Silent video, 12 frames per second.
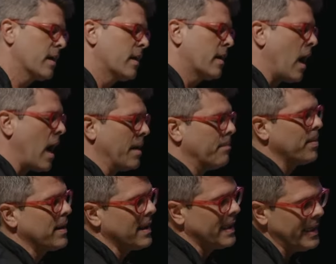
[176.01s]
God,
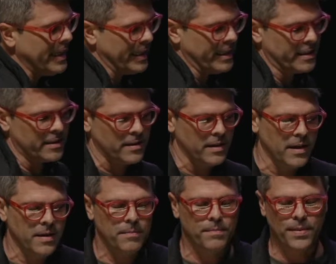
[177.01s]
please,
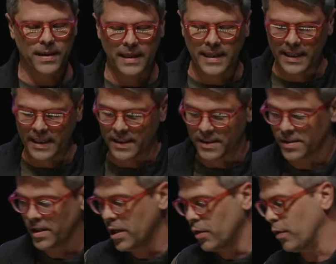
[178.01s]
please
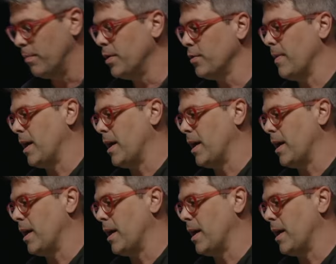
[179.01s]
remove my